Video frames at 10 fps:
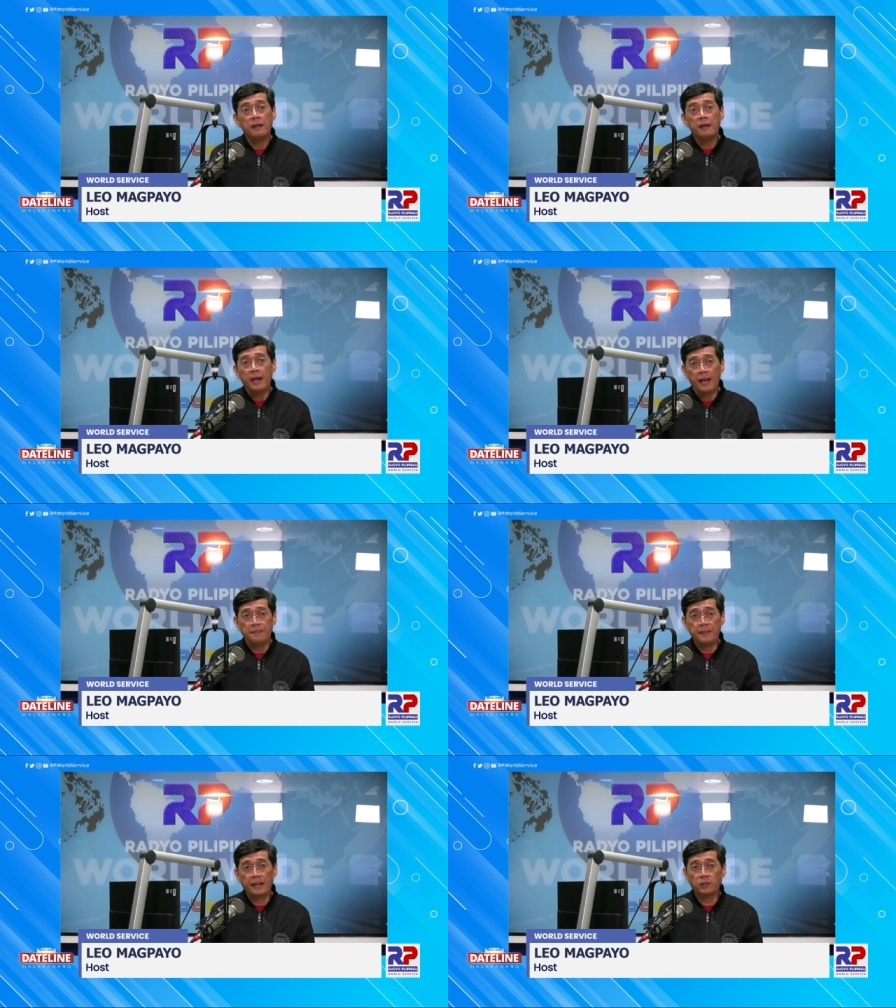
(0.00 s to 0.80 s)
And
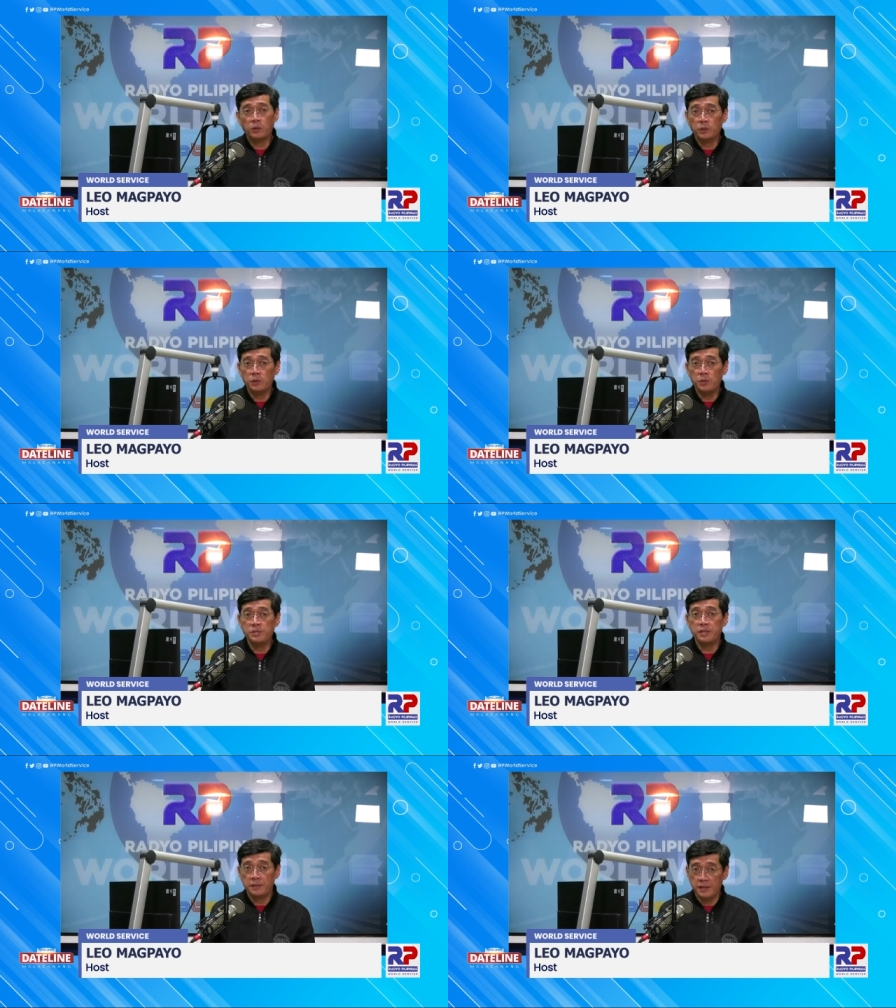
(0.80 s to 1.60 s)
that
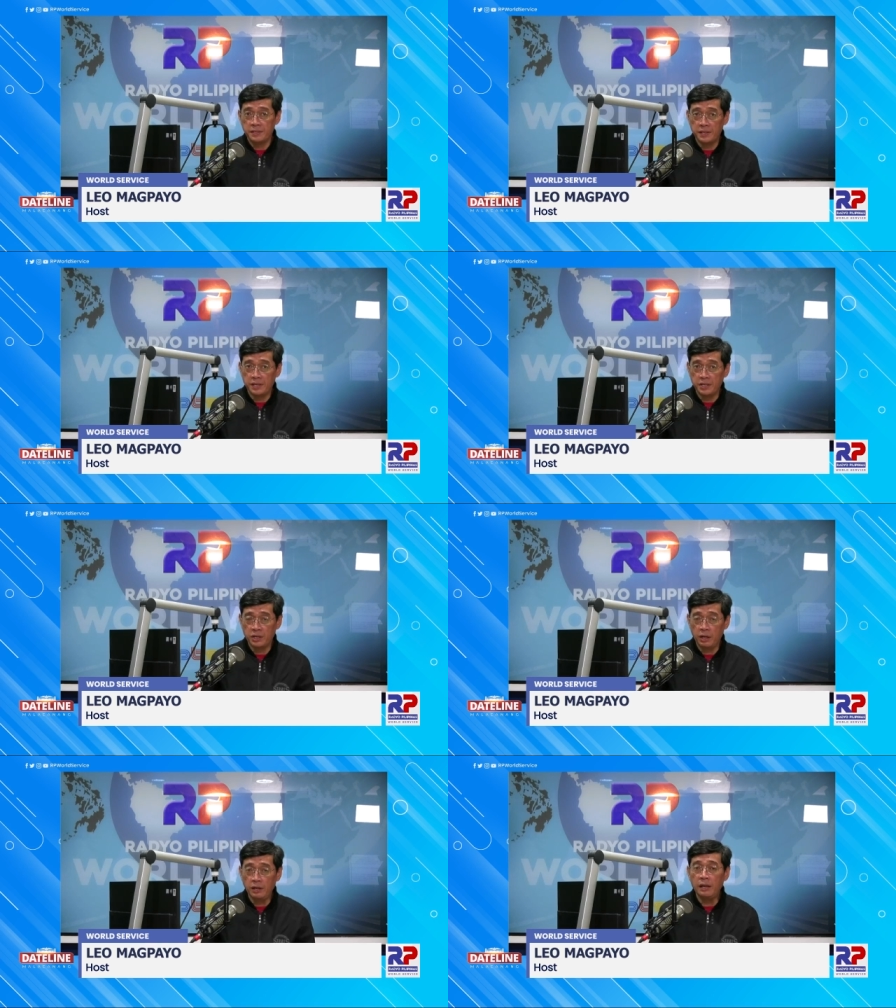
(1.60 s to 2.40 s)
concludes this
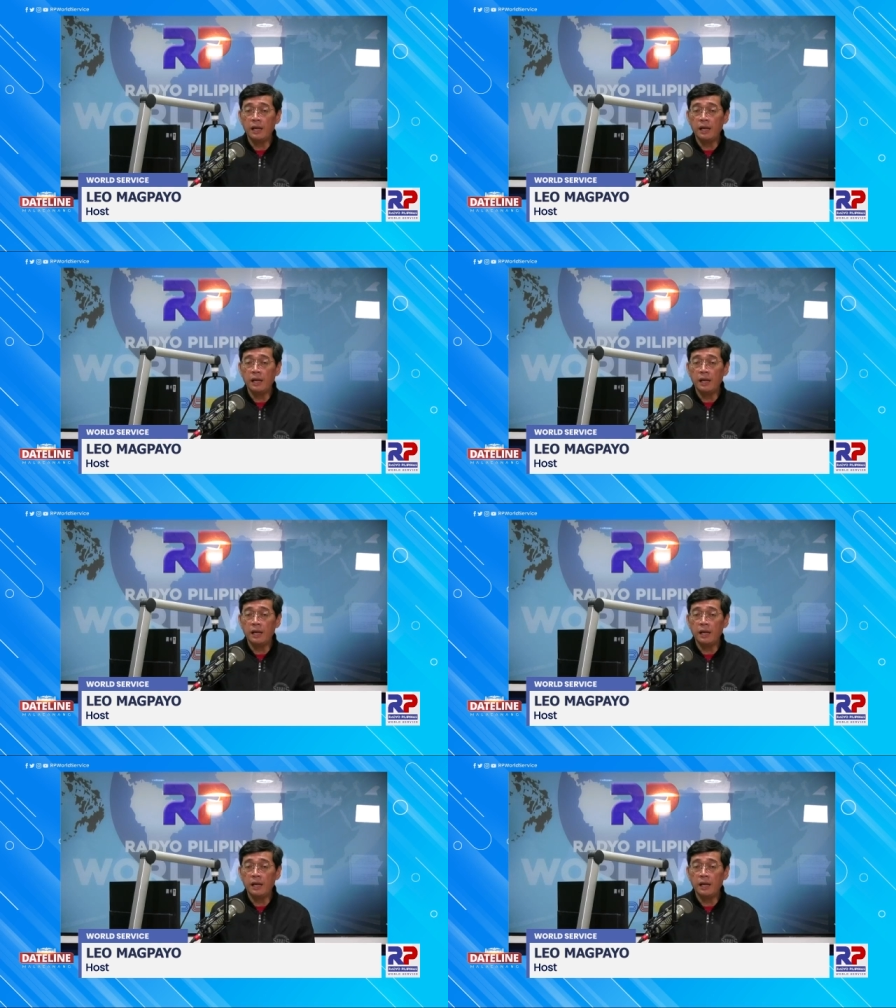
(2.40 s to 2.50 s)
edition